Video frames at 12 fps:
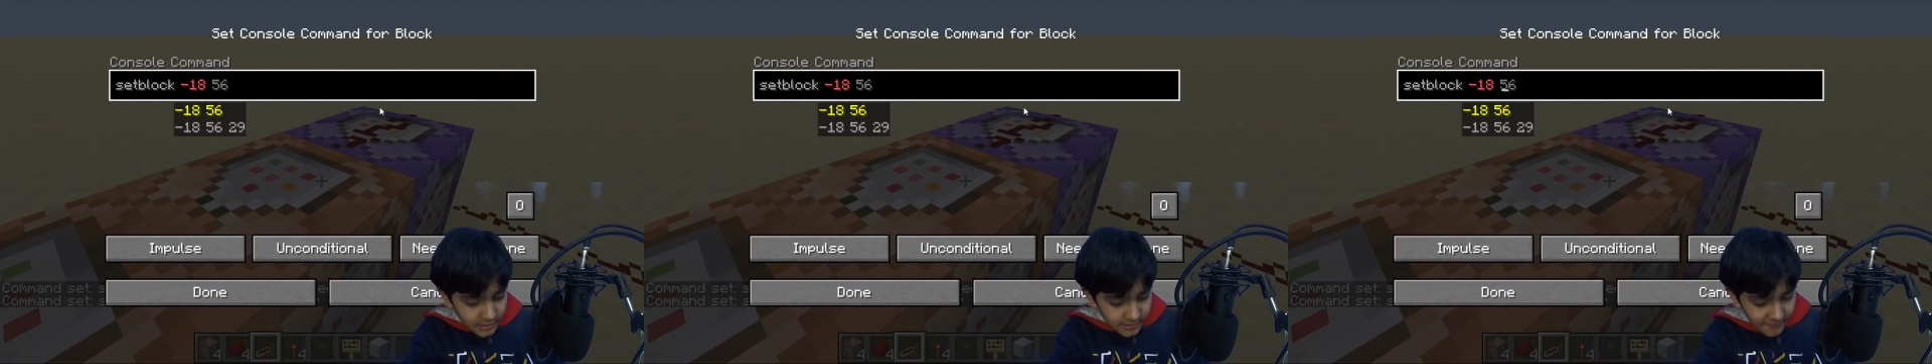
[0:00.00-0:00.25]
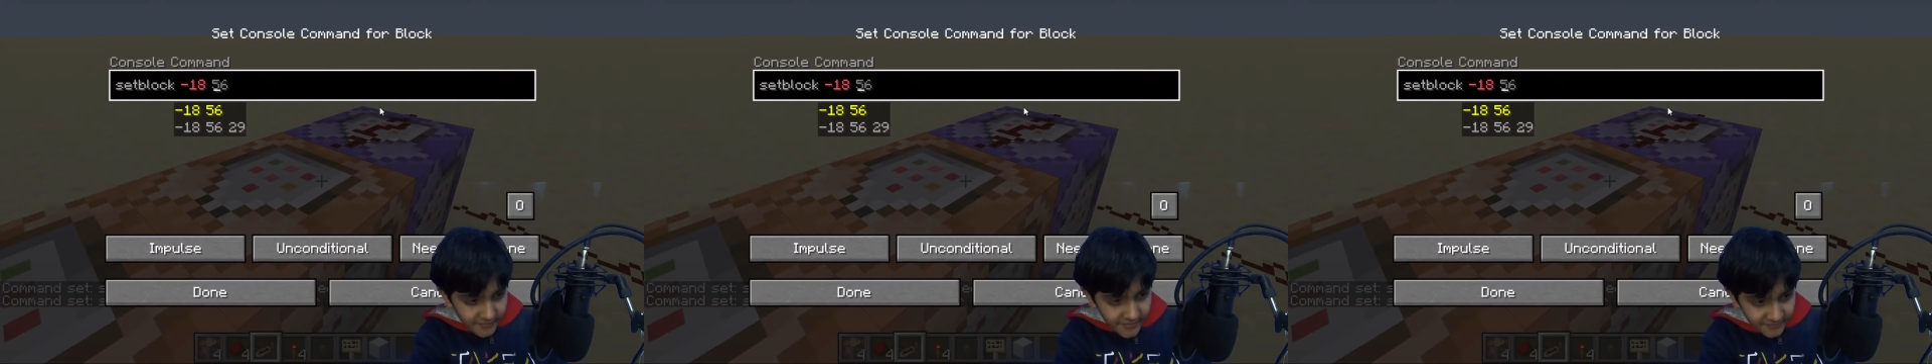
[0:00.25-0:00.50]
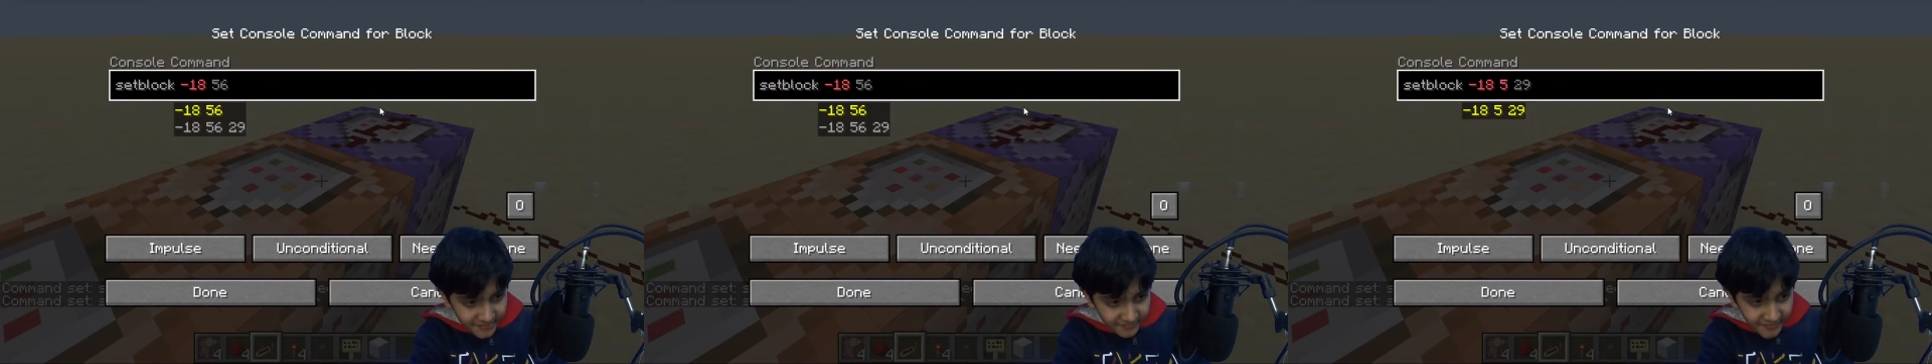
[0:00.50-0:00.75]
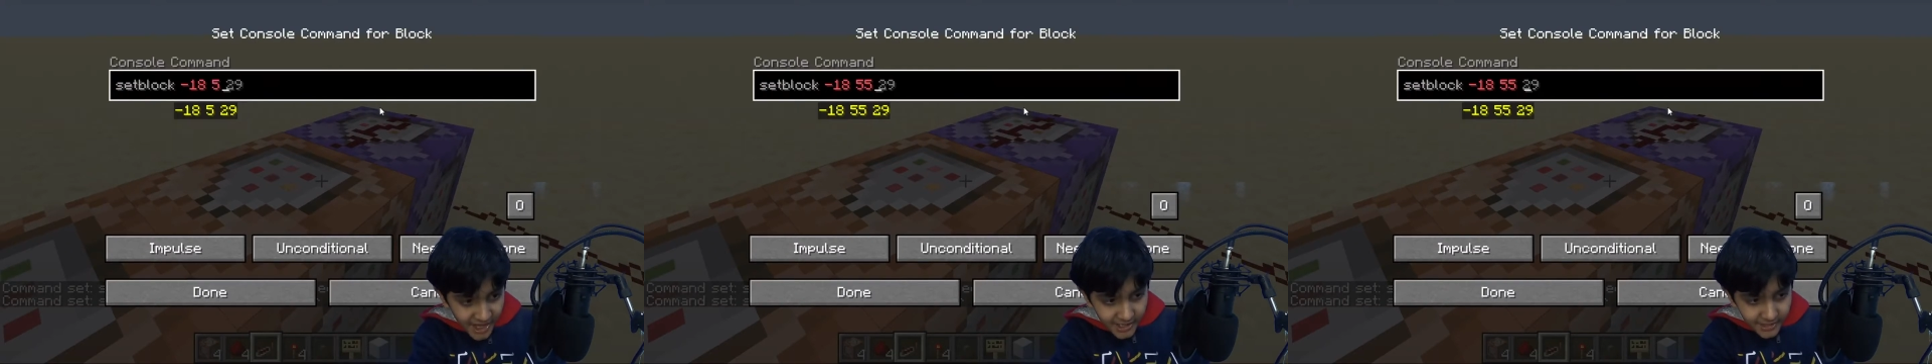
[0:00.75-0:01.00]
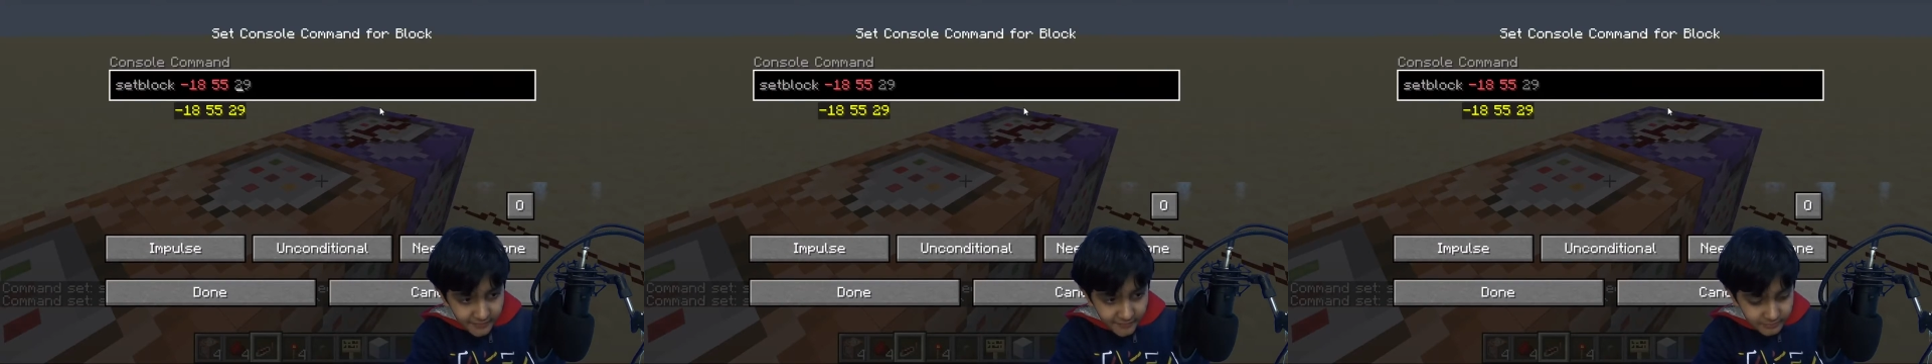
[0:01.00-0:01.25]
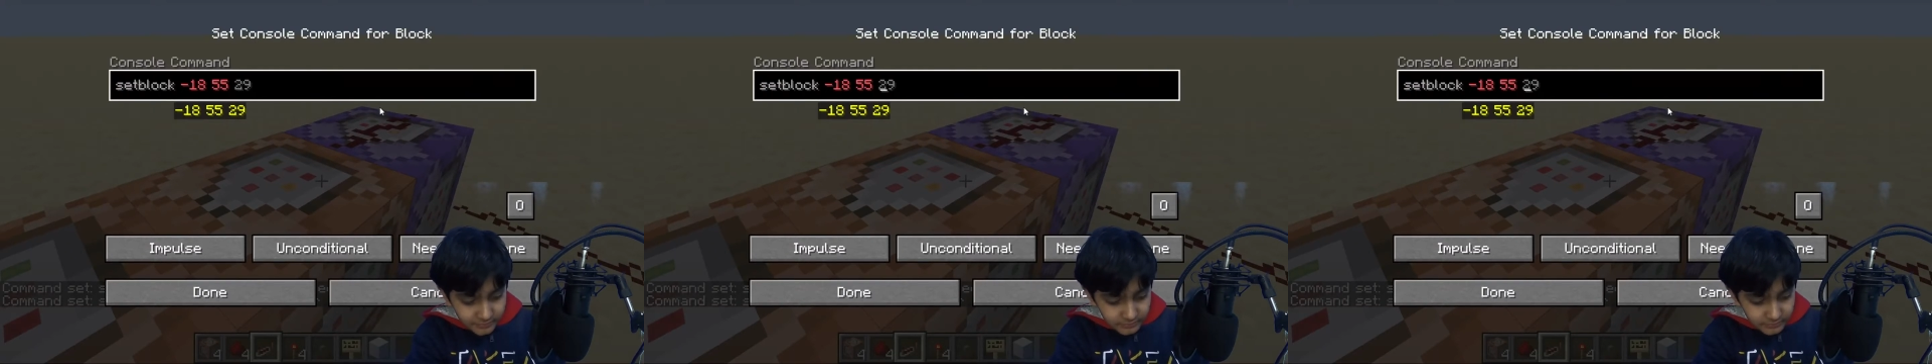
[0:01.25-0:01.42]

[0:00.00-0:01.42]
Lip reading: 55,